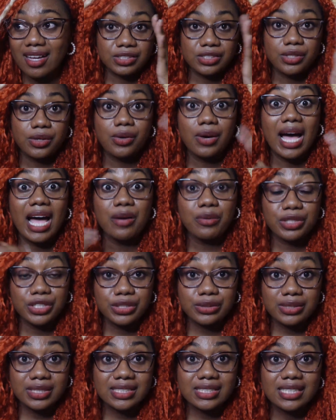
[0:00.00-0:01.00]
So I would
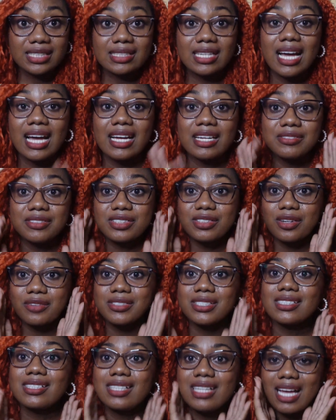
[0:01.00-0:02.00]
use the St. Ives, and
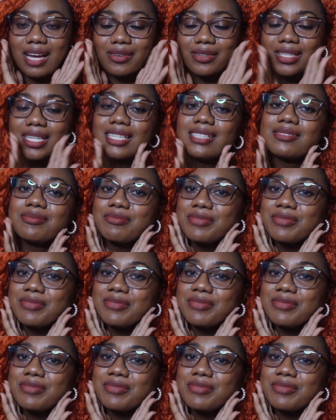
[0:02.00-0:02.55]
obviously I would get,